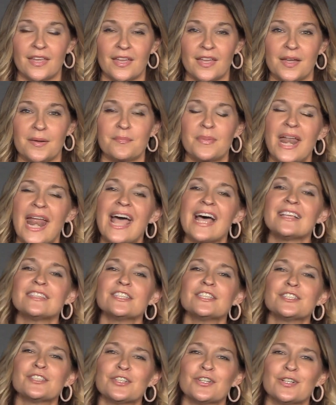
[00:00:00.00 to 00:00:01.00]
But as
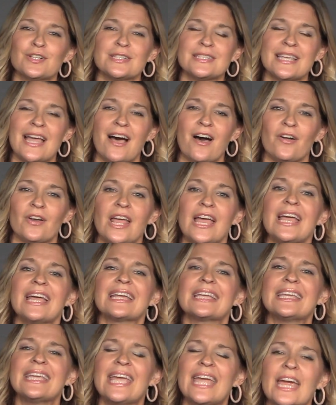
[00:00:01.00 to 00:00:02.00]
it turns out,
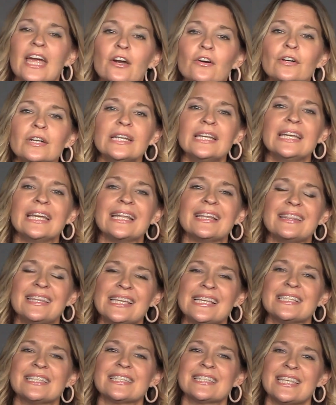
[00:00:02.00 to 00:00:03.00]
carrying
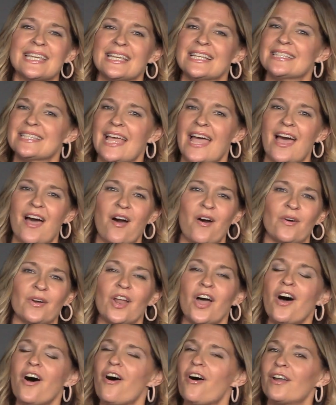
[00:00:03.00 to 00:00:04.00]
these things out
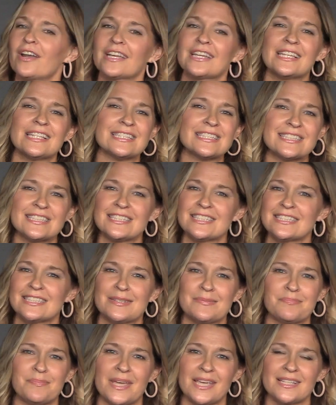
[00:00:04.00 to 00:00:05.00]
on a
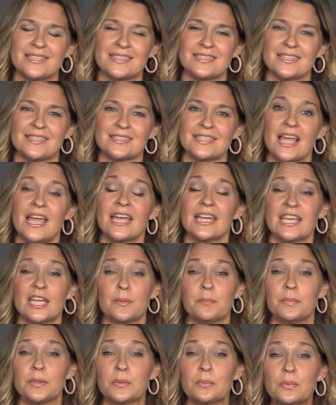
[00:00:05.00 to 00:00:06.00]
consistent basis
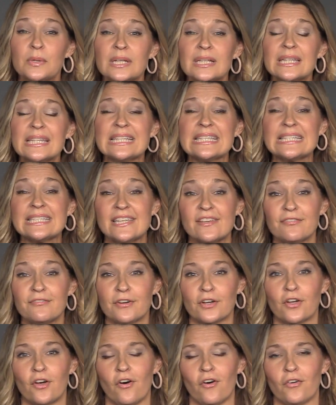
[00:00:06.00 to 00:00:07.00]
can be really
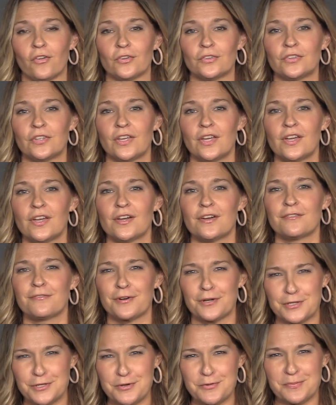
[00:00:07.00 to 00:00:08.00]
difficult for
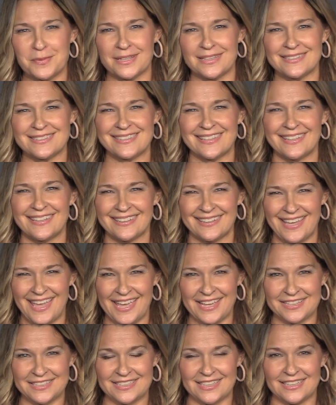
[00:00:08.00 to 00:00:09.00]
humans,
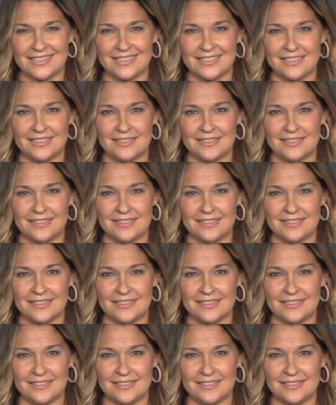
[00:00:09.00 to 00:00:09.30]
can't it?